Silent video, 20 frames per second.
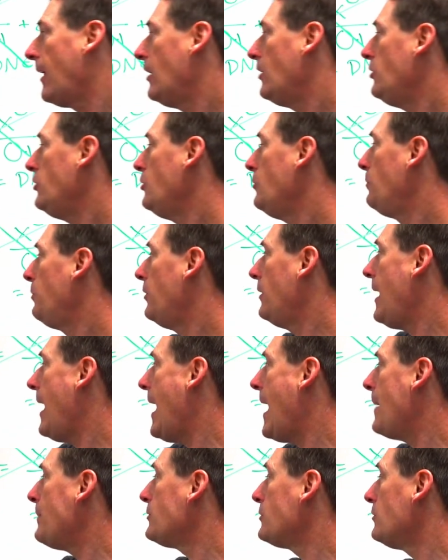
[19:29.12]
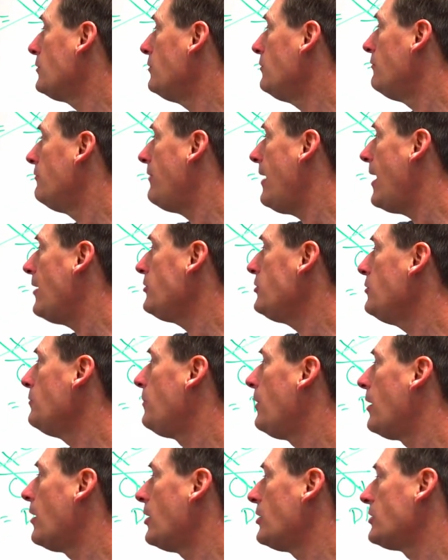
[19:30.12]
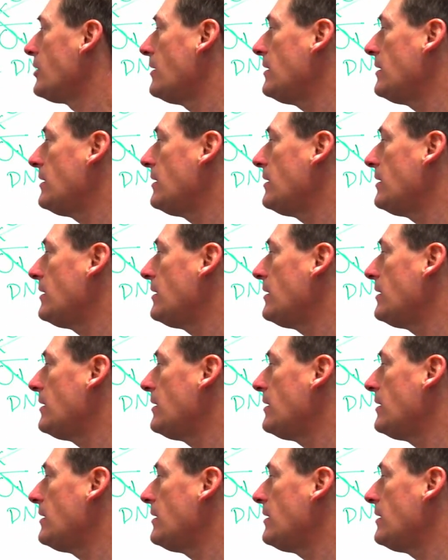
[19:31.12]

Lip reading: you put absolute value bars on